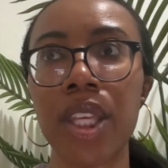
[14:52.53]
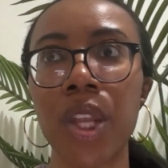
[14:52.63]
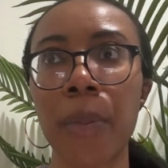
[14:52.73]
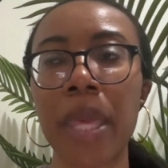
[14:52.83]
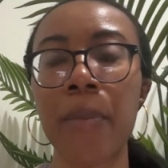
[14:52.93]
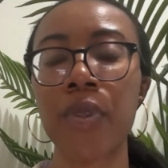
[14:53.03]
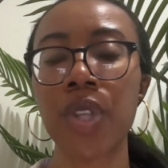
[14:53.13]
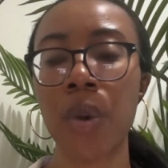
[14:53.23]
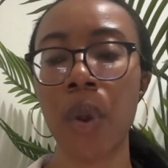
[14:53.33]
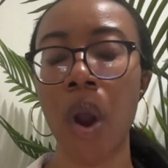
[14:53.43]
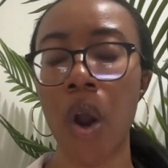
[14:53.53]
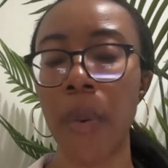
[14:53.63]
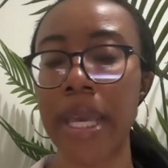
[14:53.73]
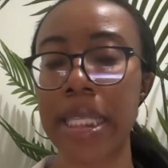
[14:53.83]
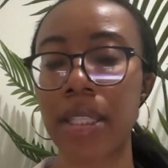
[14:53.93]
people don't
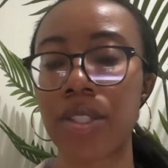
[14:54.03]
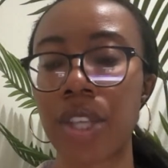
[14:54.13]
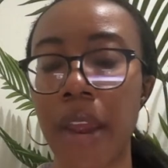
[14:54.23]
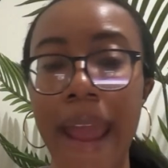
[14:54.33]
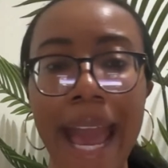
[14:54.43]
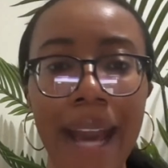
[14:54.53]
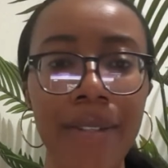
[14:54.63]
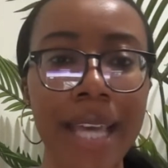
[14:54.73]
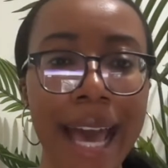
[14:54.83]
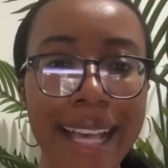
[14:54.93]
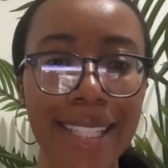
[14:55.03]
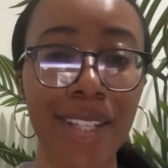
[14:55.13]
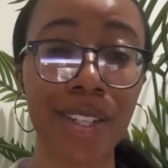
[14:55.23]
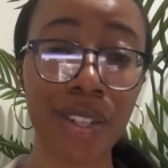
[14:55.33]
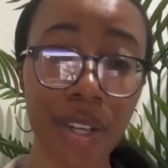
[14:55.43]
always share how to ask
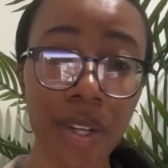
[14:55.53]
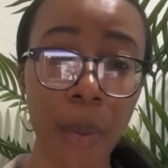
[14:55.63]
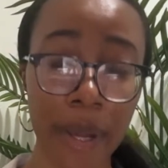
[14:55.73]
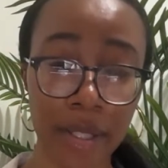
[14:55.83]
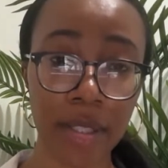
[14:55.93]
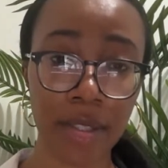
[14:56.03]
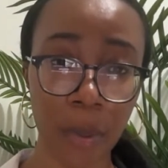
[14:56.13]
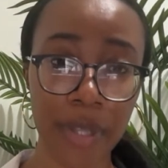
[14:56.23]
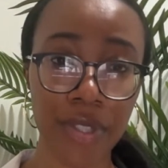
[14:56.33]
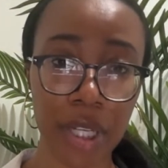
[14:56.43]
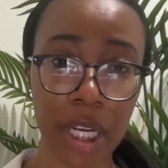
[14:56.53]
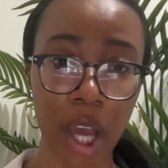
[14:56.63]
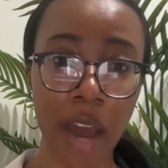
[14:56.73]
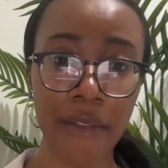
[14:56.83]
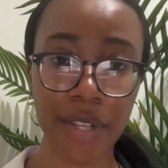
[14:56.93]
a good question in a
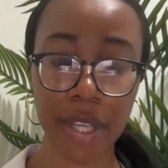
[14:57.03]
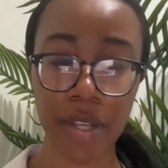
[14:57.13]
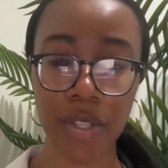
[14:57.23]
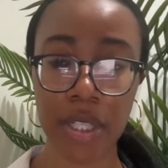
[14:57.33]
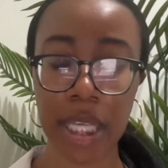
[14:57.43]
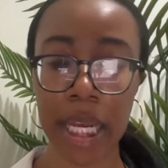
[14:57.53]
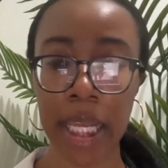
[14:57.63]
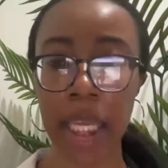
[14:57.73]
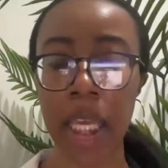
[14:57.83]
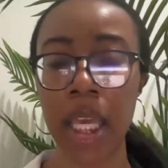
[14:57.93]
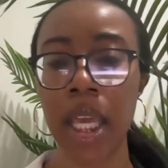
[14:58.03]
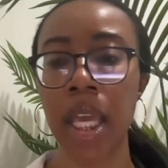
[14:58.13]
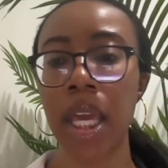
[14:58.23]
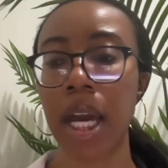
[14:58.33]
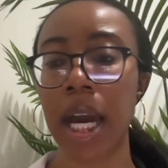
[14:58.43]
conversation setting.
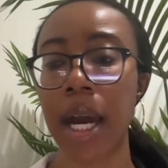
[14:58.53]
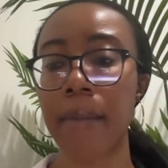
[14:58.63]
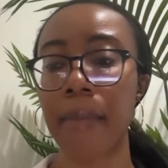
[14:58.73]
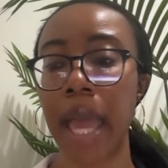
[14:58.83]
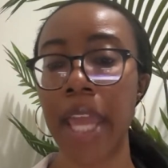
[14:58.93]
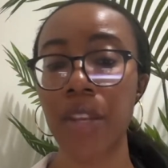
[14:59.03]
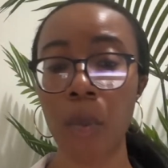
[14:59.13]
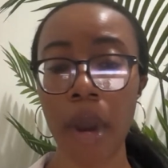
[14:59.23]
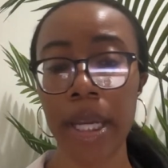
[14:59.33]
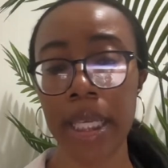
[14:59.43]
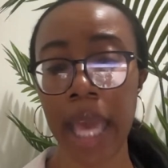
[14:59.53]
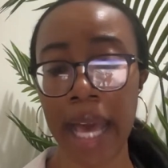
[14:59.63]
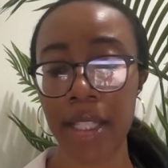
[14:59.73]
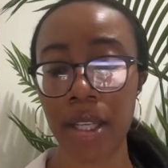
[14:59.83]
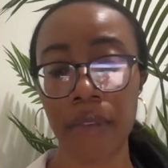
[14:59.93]
And you want to
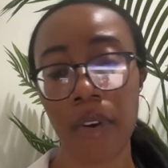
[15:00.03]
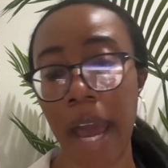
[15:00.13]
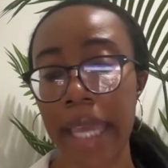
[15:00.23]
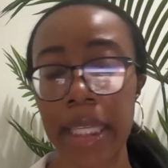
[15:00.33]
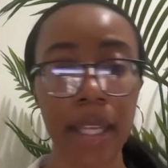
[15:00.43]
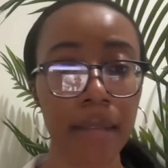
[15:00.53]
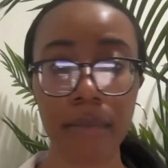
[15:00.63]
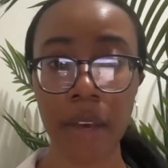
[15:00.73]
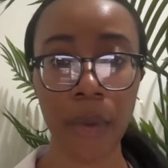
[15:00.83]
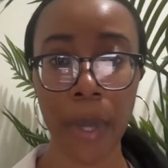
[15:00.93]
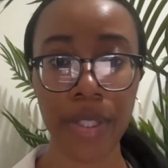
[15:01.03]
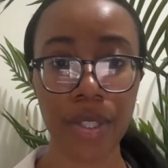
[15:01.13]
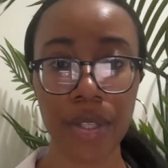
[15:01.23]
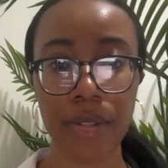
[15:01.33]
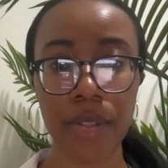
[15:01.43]
ask a variety of
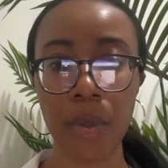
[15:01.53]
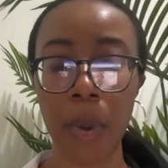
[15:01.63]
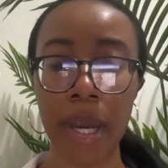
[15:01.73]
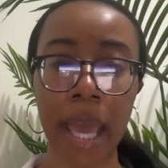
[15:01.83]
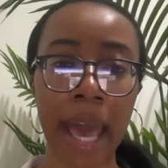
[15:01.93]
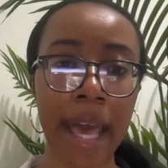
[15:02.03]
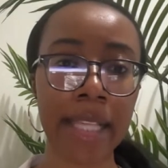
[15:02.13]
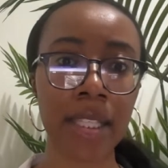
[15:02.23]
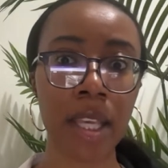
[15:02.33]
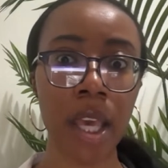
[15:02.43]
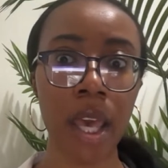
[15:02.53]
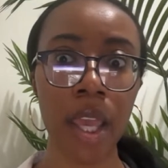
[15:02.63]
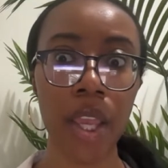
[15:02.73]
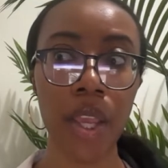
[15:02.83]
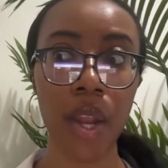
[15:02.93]
questions. You want to ask,
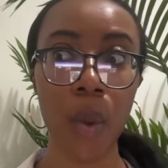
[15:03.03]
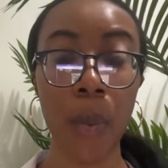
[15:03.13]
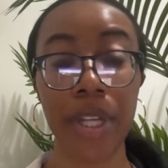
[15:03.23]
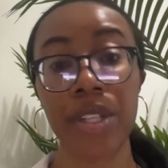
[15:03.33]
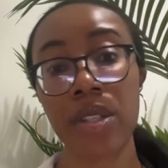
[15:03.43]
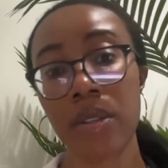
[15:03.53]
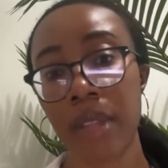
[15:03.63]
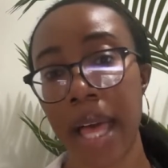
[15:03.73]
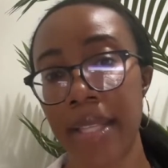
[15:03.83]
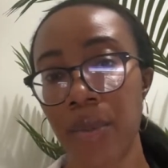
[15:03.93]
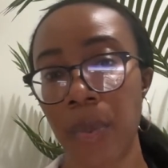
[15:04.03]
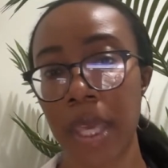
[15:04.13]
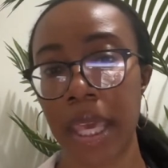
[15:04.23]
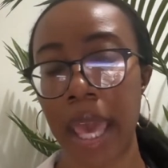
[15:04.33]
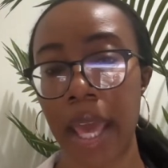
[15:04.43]
what did you do last
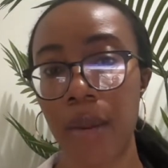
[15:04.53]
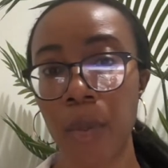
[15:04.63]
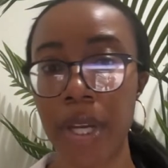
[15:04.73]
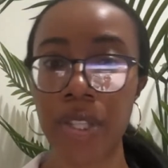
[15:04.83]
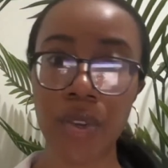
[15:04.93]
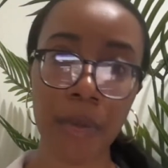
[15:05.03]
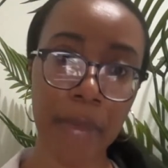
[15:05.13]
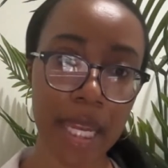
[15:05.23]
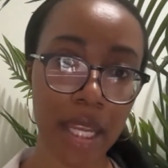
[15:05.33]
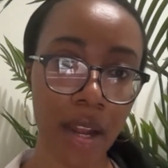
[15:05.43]
weekend? What is your opinion